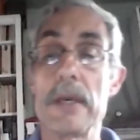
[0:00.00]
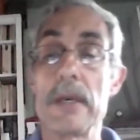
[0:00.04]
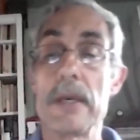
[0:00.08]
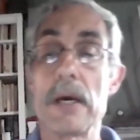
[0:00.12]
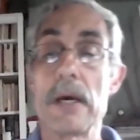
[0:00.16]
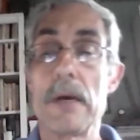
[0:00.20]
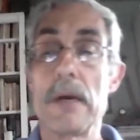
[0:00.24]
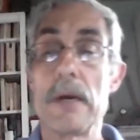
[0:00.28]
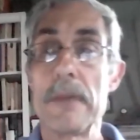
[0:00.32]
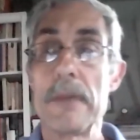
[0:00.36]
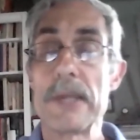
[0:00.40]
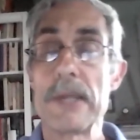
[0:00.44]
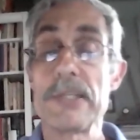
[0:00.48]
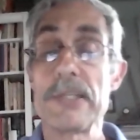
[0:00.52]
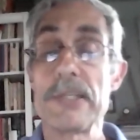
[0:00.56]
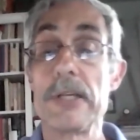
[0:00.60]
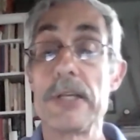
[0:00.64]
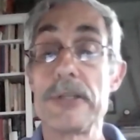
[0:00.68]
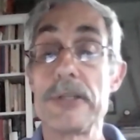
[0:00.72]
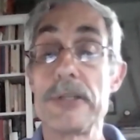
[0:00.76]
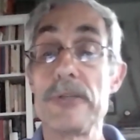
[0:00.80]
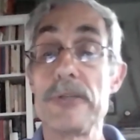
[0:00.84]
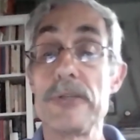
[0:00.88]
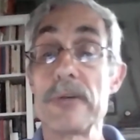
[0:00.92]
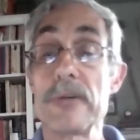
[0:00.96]
uh, nineteen oh
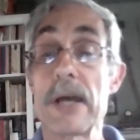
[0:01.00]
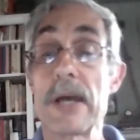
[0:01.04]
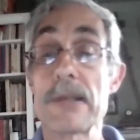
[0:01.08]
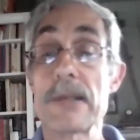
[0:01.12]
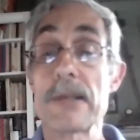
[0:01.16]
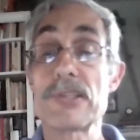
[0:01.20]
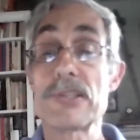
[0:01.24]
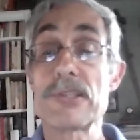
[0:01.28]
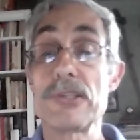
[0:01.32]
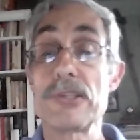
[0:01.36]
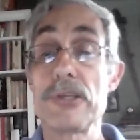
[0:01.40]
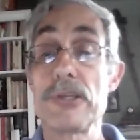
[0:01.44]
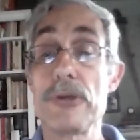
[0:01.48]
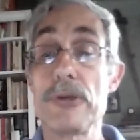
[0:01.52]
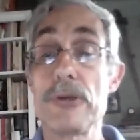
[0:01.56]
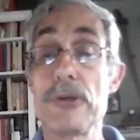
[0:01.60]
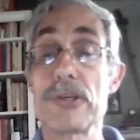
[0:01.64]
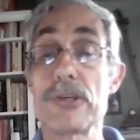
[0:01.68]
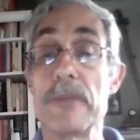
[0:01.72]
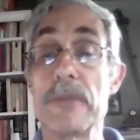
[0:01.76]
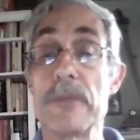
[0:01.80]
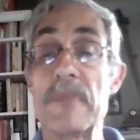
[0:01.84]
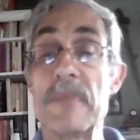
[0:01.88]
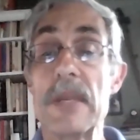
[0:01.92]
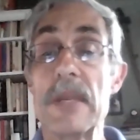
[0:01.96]
two
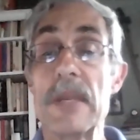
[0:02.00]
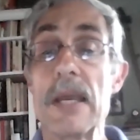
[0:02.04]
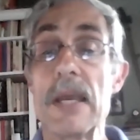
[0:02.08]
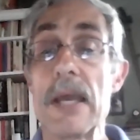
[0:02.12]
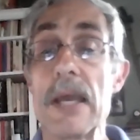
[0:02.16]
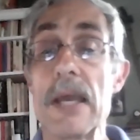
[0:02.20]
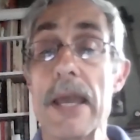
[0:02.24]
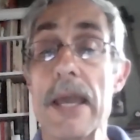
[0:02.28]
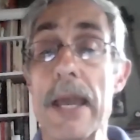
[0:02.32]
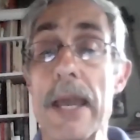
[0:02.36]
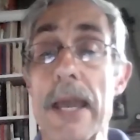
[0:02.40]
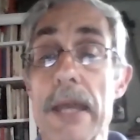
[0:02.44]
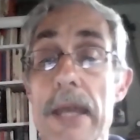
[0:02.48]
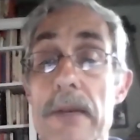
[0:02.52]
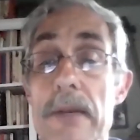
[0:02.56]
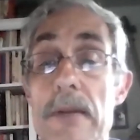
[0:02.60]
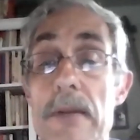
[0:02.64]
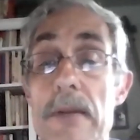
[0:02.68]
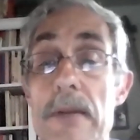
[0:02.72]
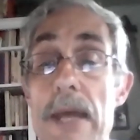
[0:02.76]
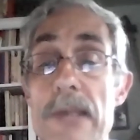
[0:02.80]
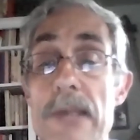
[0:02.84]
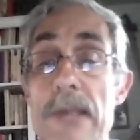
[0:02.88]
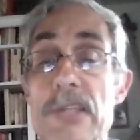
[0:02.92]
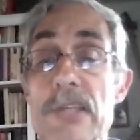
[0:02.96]
Constitution and
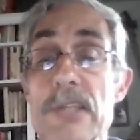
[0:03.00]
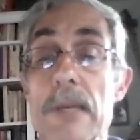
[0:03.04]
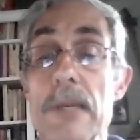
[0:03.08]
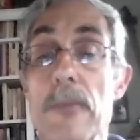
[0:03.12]
asking